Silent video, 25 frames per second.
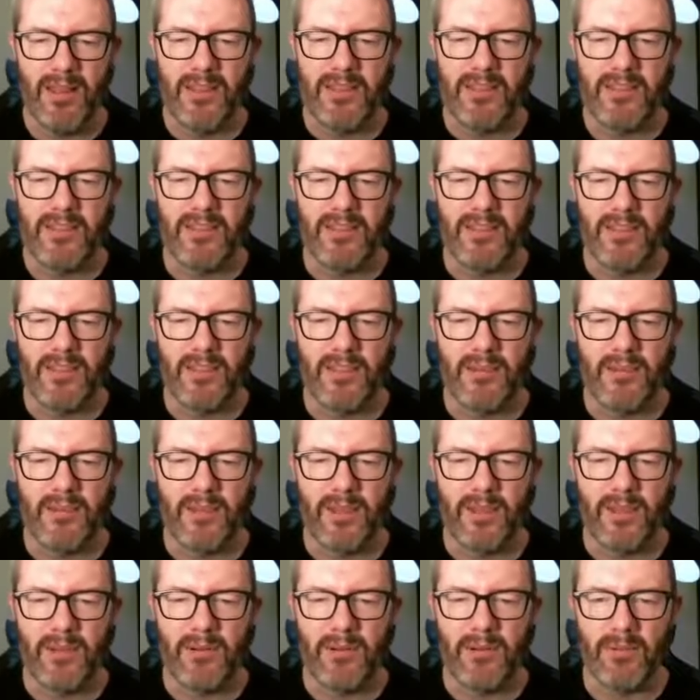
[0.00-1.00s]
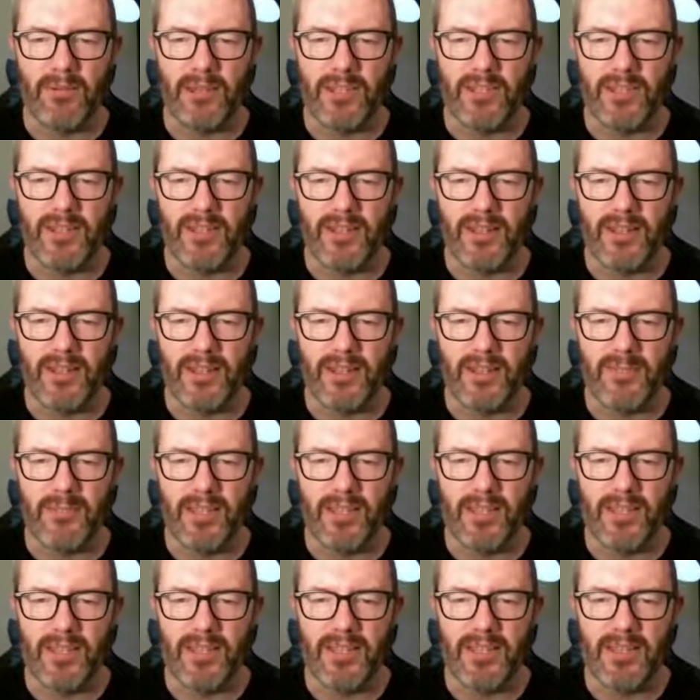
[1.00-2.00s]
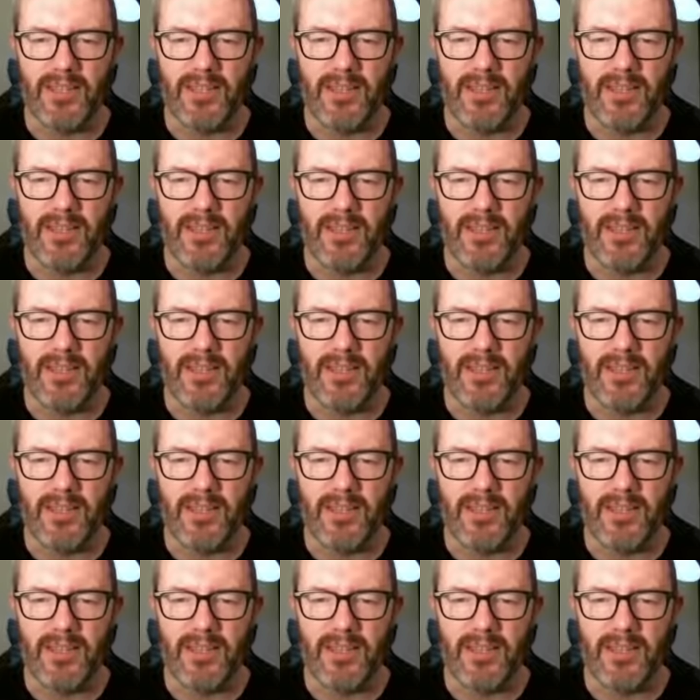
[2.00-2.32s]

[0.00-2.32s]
so they're probably taking it a bit easy.